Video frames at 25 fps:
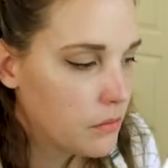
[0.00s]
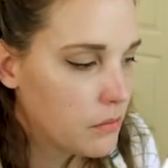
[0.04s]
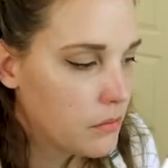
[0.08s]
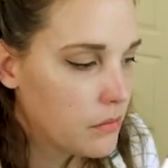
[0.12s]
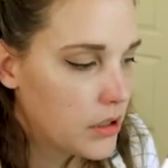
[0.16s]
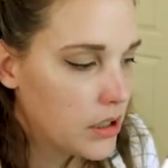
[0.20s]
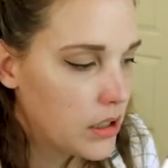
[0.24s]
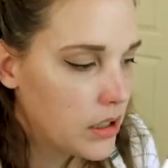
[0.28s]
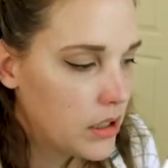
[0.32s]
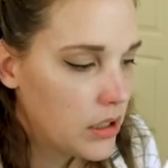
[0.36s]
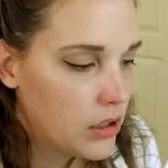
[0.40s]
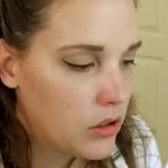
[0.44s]

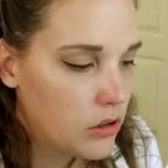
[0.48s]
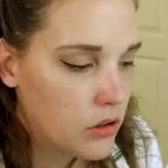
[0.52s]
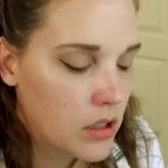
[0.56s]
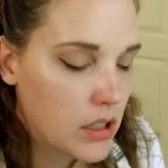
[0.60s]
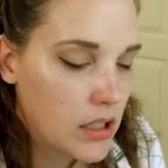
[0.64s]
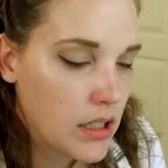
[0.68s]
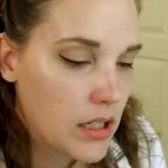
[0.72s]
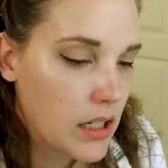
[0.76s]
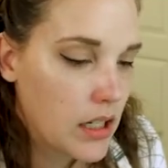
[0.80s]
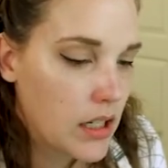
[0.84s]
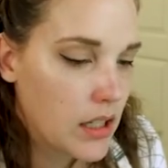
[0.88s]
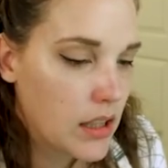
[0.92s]
really look
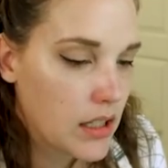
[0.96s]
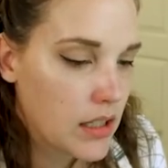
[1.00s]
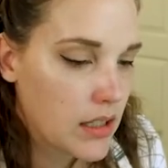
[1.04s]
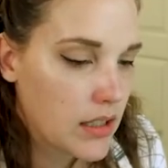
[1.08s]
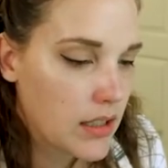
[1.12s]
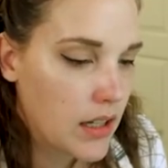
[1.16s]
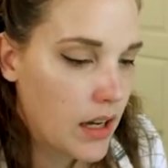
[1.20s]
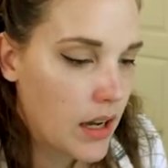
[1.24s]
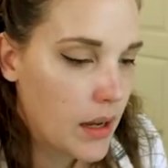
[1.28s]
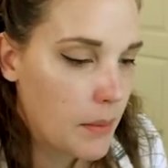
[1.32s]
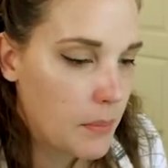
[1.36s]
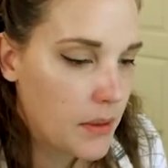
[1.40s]
like anything's
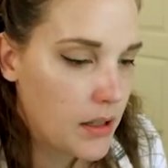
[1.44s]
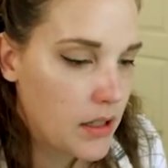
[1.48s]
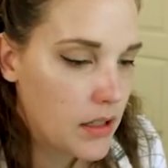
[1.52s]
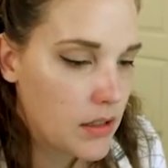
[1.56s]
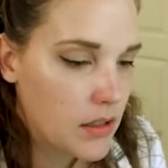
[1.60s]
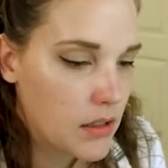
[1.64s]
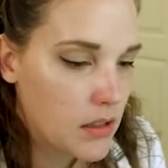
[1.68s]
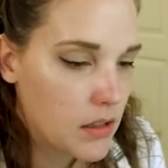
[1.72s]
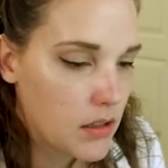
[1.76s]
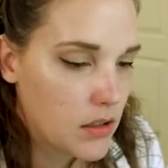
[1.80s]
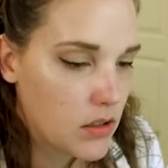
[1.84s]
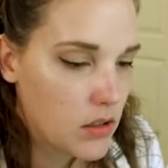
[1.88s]

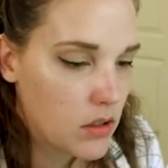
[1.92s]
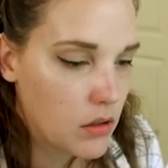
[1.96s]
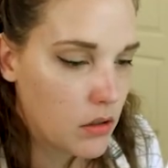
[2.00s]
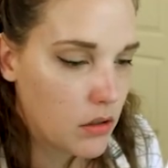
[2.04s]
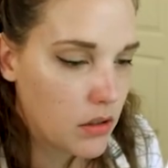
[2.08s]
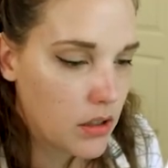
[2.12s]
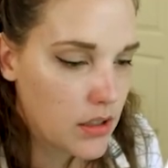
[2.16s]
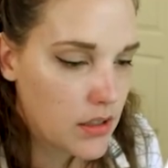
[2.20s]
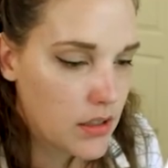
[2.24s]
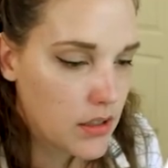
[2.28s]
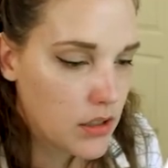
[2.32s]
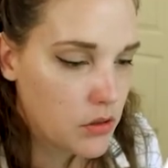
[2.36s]
happened. So
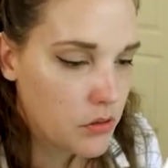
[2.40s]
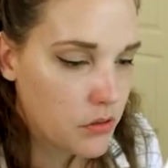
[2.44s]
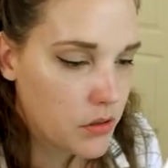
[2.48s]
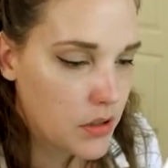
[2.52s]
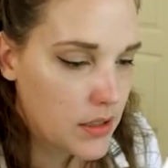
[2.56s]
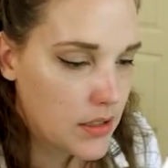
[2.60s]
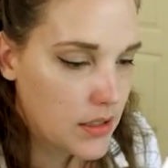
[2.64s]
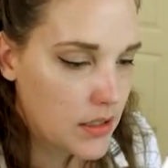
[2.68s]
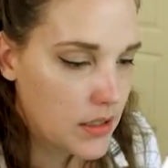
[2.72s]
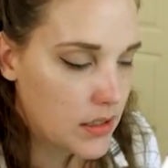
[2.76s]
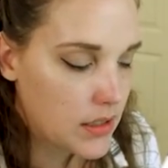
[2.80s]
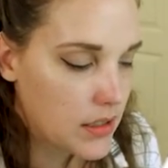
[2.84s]
let's
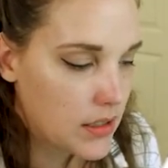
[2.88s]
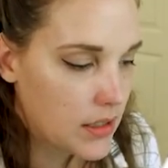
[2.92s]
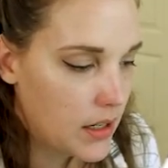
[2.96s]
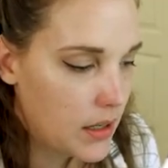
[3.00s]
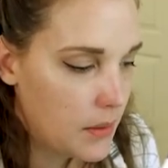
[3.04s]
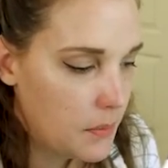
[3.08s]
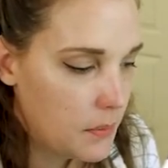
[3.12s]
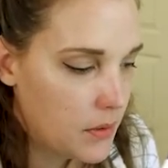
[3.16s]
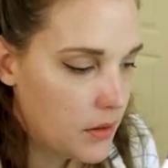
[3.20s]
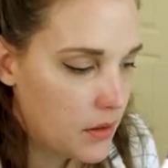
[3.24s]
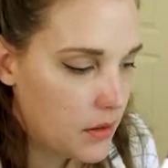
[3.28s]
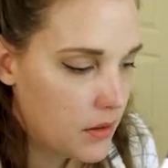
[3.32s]
increase the
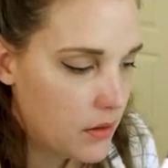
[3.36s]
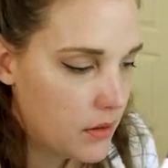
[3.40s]
depth,